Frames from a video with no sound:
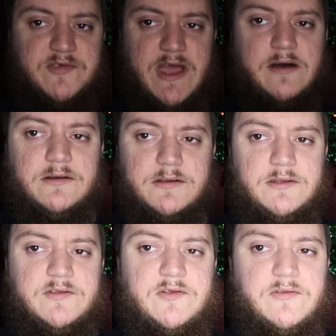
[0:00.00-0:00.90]
out.
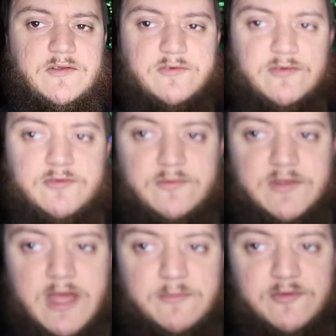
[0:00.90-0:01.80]
So these are the two
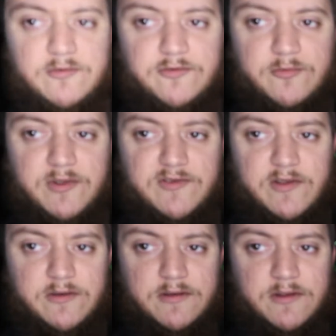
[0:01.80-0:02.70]
tabs that you'll squeeze
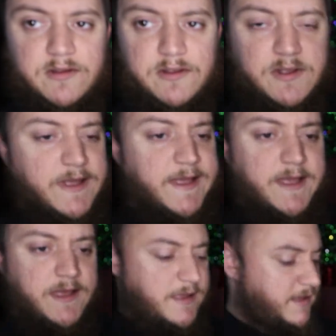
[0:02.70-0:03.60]
here,
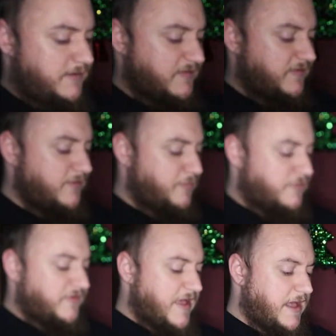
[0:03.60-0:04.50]
and it's as
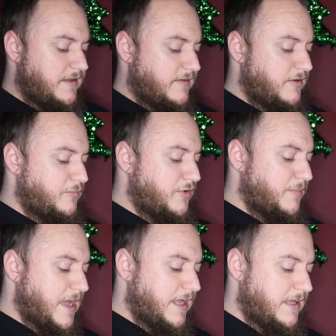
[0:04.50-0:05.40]
simple as that. And then to put
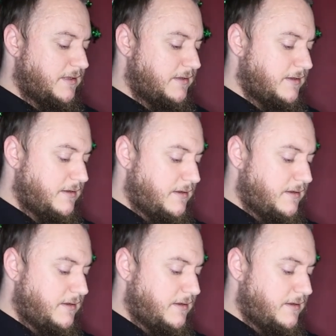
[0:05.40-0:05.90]
it back in,